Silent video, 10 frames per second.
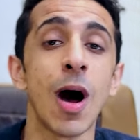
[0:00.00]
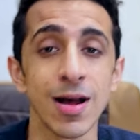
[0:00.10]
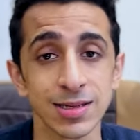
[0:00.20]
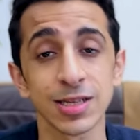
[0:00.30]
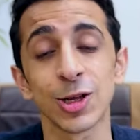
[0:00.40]

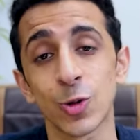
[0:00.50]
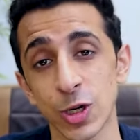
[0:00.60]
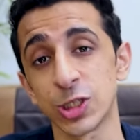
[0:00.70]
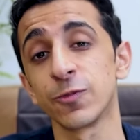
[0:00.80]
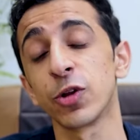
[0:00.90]
answer the
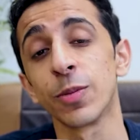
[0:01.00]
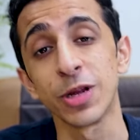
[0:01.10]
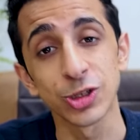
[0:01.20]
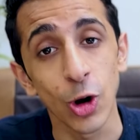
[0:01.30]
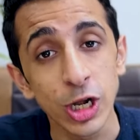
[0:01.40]
question for the
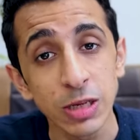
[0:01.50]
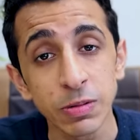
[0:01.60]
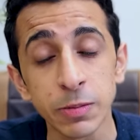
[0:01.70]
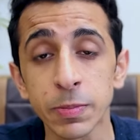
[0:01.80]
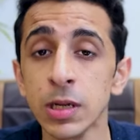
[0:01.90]
majority
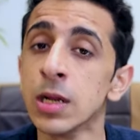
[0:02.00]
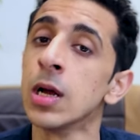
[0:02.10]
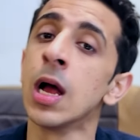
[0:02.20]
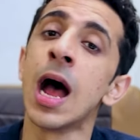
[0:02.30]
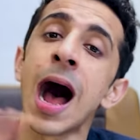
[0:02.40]
people,
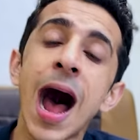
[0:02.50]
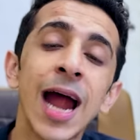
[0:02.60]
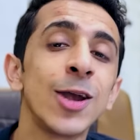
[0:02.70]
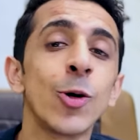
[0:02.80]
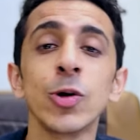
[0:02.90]

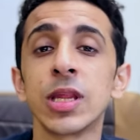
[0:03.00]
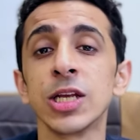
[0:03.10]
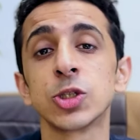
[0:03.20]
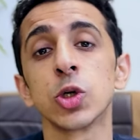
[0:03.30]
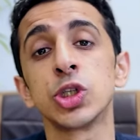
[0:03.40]
I don't
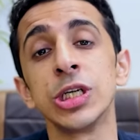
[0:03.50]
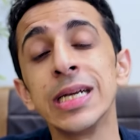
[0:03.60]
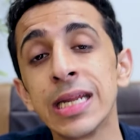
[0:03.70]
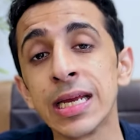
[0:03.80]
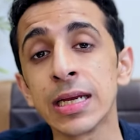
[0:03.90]
think so
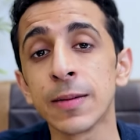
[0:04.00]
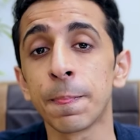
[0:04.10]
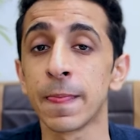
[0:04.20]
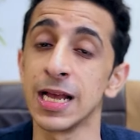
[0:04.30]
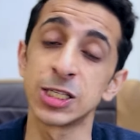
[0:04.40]
cheating
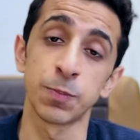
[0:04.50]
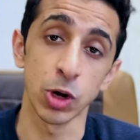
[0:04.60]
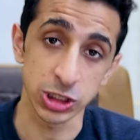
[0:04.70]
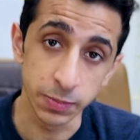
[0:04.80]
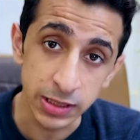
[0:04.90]
is
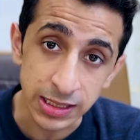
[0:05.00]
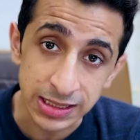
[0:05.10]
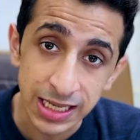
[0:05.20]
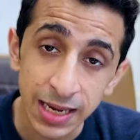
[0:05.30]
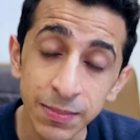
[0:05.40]
possible this
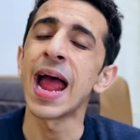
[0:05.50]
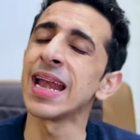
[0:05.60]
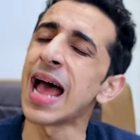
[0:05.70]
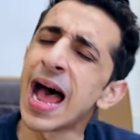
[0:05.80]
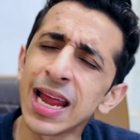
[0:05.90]
time.
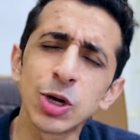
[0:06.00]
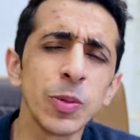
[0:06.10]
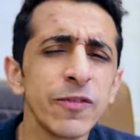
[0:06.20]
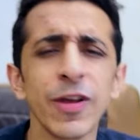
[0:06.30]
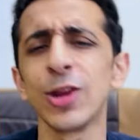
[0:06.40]
And I, to
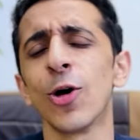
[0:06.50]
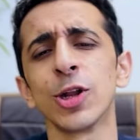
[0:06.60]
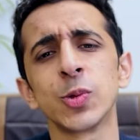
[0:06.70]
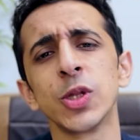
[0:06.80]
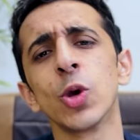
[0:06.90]
be very
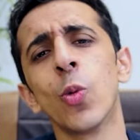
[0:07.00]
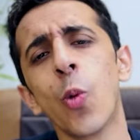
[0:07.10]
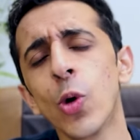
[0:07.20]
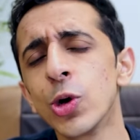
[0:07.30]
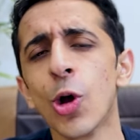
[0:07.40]
honest with you,
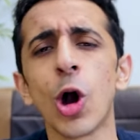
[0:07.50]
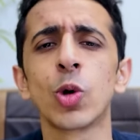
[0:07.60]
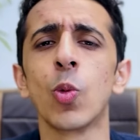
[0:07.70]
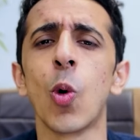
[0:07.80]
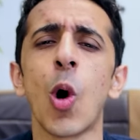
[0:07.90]
would
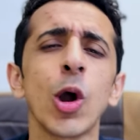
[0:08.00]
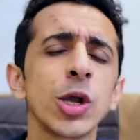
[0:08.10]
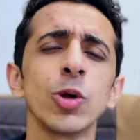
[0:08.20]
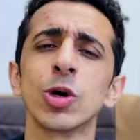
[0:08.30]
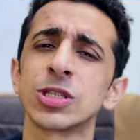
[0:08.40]
not want
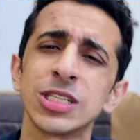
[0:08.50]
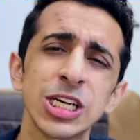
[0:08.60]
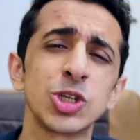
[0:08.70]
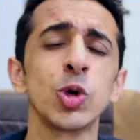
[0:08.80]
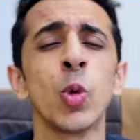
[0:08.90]
you or
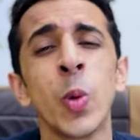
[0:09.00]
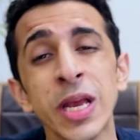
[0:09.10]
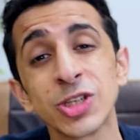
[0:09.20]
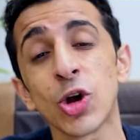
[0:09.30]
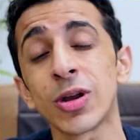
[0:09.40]
suggest you to
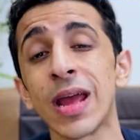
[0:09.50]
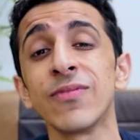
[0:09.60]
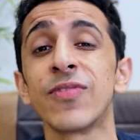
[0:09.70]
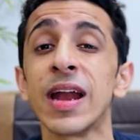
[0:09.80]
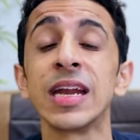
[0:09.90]
waste your
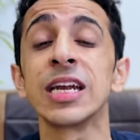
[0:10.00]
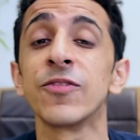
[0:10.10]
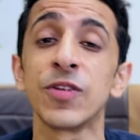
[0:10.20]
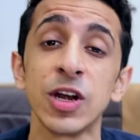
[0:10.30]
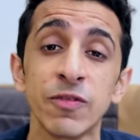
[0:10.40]
time finding
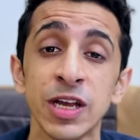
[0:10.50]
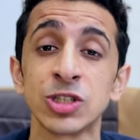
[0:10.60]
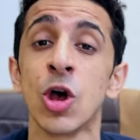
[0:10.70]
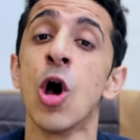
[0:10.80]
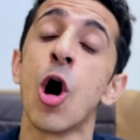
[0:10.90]
different
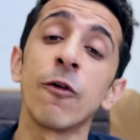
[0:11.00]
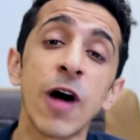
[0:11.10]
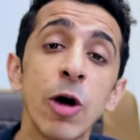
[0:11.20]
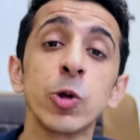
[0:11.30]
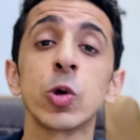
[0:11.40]
ways of
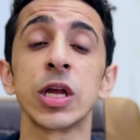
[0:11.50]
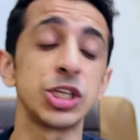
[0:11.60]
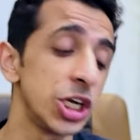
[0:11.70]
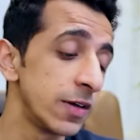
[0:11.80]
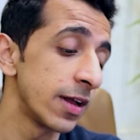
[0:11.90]
how you can
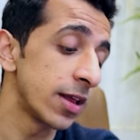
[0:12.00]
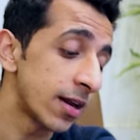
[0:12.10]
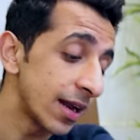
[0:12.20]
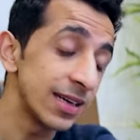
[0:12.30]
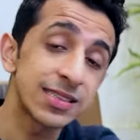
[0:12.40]
cheat, whether
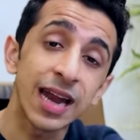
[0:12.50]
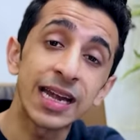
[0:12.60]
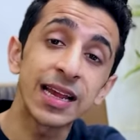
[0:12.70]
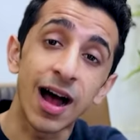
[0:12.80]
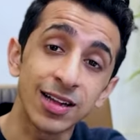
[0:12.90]
it's
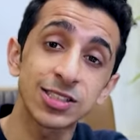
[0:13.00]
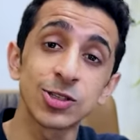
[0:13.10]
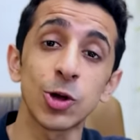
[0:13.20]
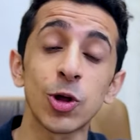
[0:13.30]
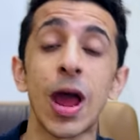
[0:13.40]
writing
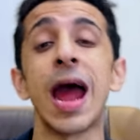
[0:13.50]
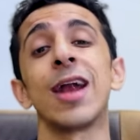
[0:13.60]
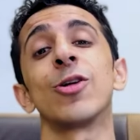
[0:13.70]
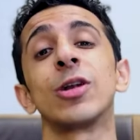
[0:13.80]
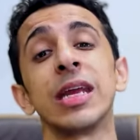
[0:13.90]
answers on your
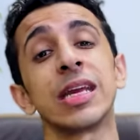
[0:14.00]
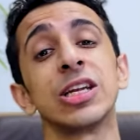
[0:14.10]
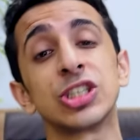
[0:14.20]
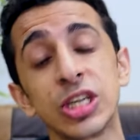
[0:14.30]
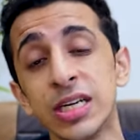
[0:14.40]
hand or taking
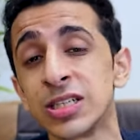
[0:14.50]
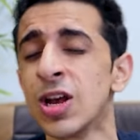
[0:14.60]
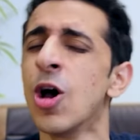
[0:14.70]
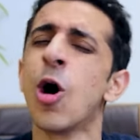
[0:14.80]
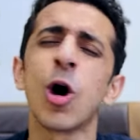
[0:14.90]
cheats
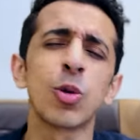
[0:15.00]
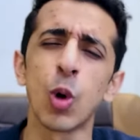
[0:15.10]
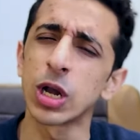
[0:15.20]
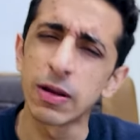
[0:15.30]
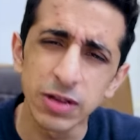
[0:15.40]
or
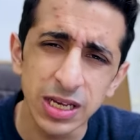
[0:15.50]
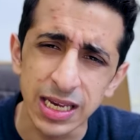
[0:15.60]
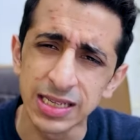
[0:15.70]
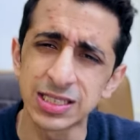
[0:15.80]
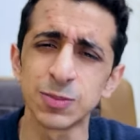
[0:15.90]
whatever the
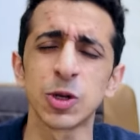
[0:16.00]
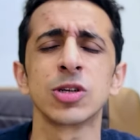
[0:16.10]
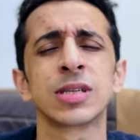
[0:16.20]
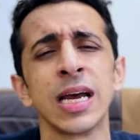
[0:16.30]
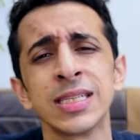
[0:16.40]
case is.
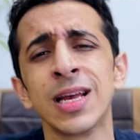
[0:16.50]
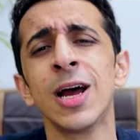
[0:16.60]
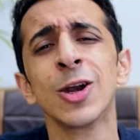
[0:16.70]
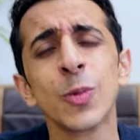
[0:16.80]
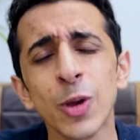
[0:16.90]
Because guys,
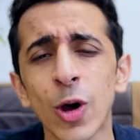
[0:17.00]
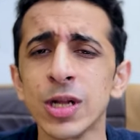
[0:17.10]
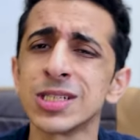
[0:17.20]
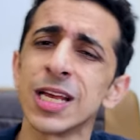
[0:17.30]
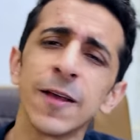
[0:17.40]
to be honest,